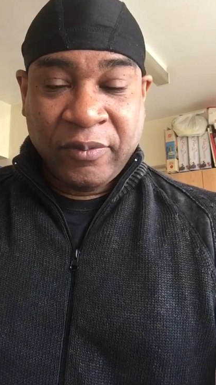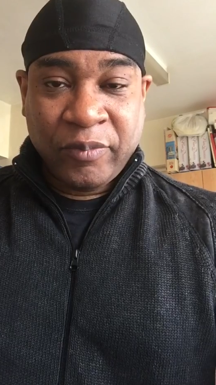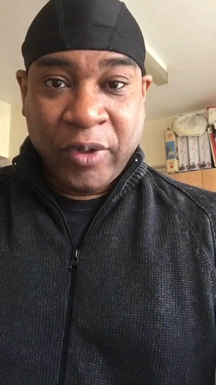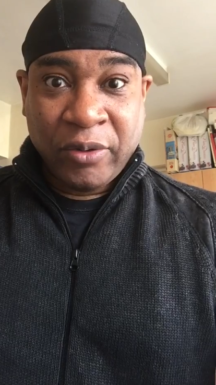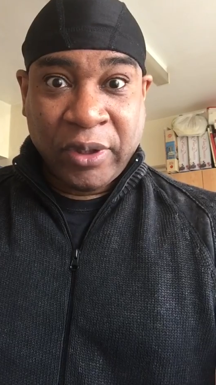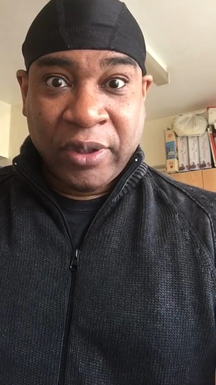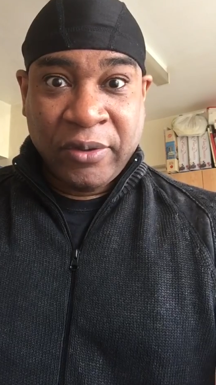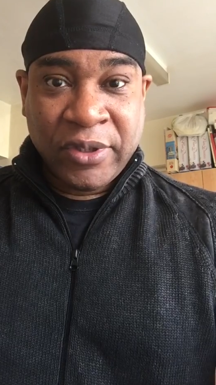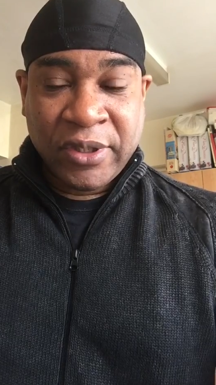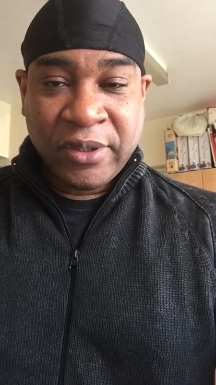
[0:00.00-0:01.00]
broke
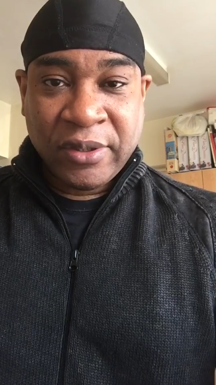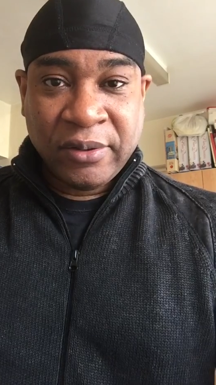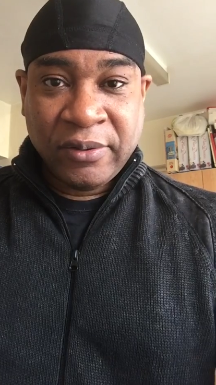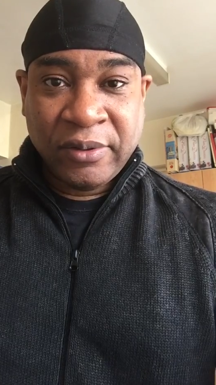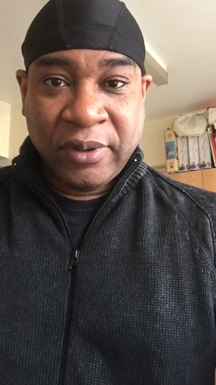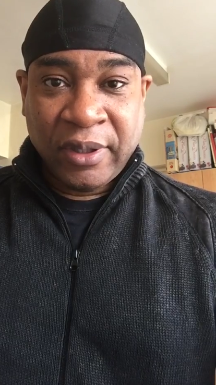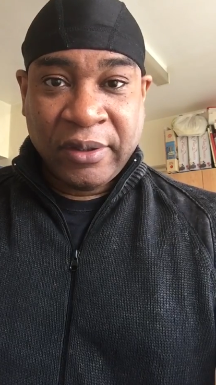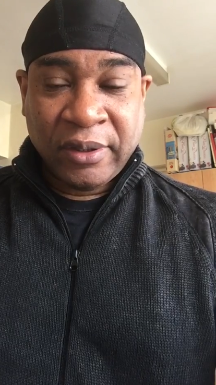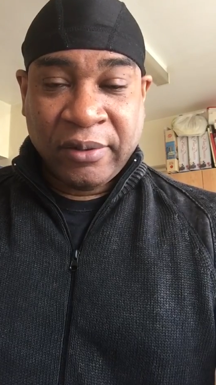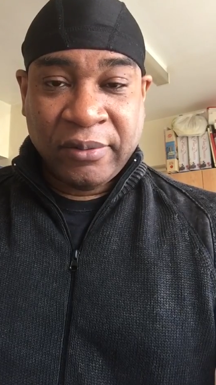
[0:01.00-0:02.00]
loose,
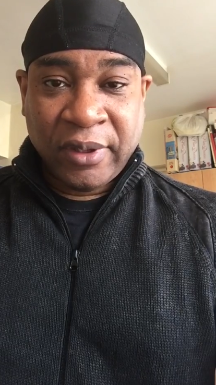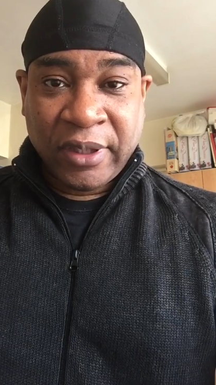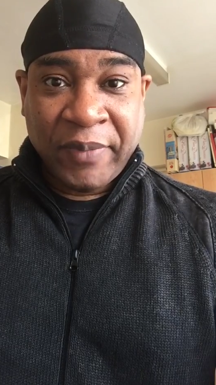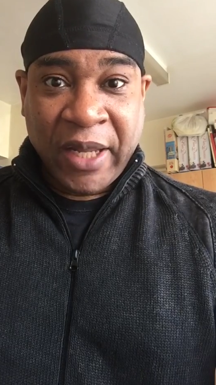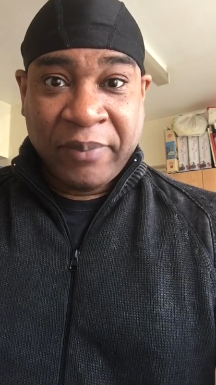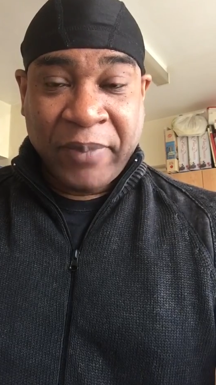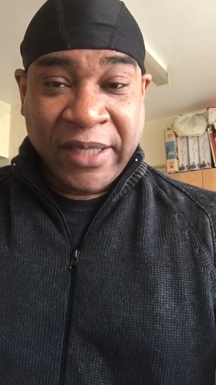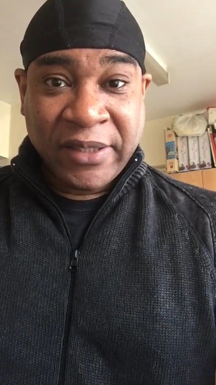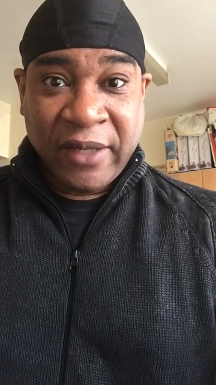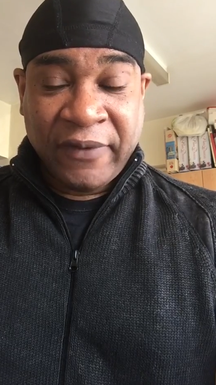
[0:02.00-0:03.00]
like a
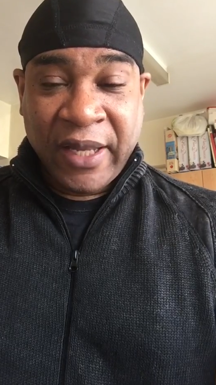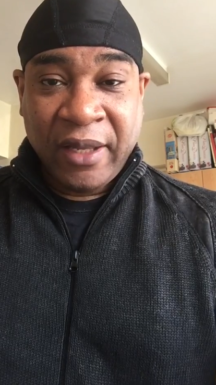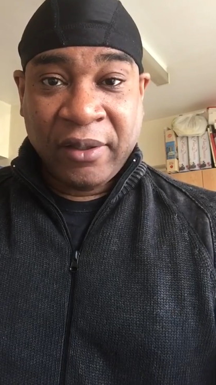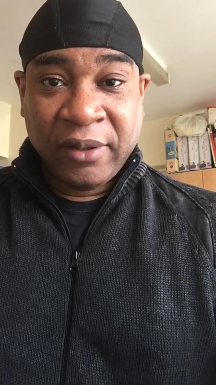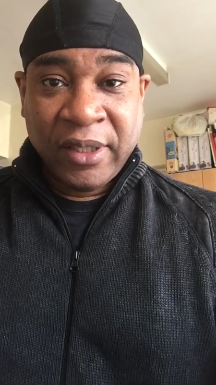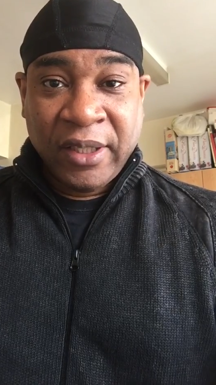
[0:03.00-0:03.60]
bat out of hell.